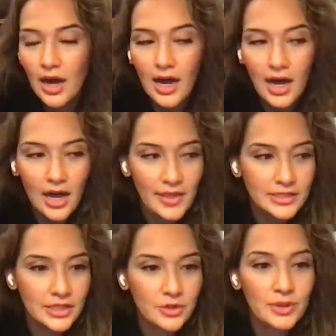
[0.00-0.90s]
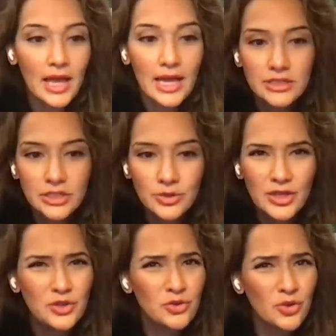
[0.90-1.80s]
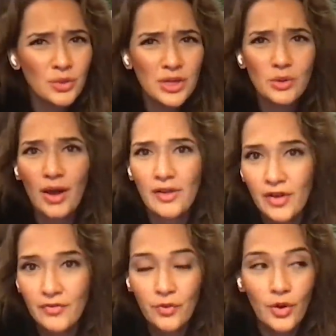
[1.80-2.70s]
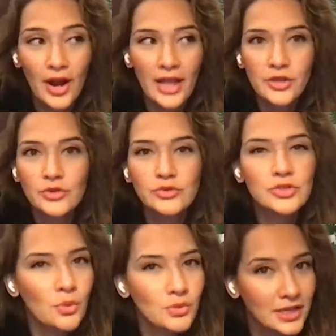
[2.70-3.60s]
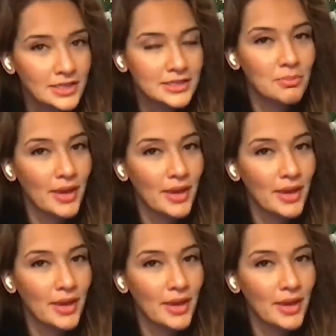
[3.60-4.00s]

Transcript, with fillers: uh, that's going to relax you that you don't need wi-fi for and you don't need to